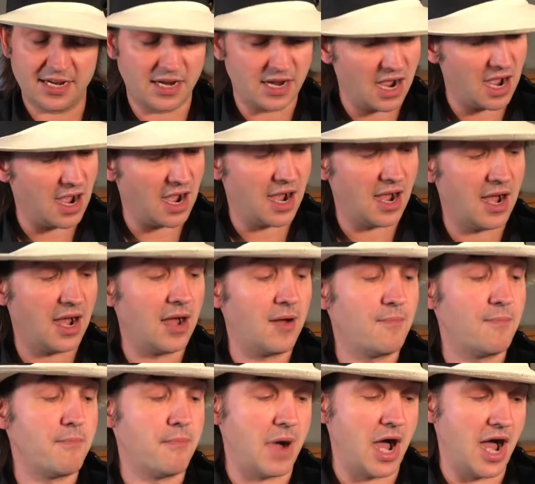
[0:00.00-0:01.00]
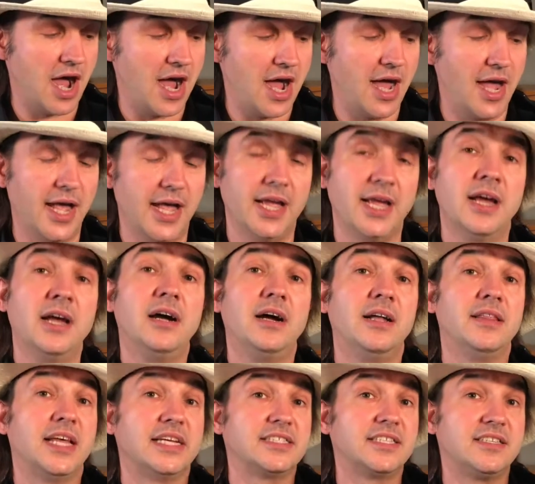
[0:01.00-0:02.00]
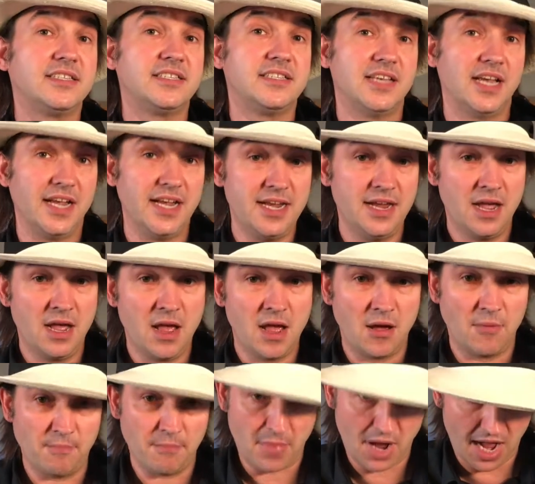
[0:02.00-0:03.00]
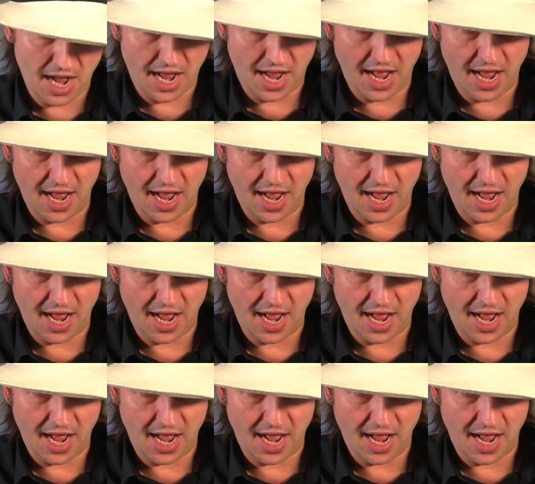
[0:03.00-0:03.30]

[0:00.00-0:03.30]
come by, and then to C, mind.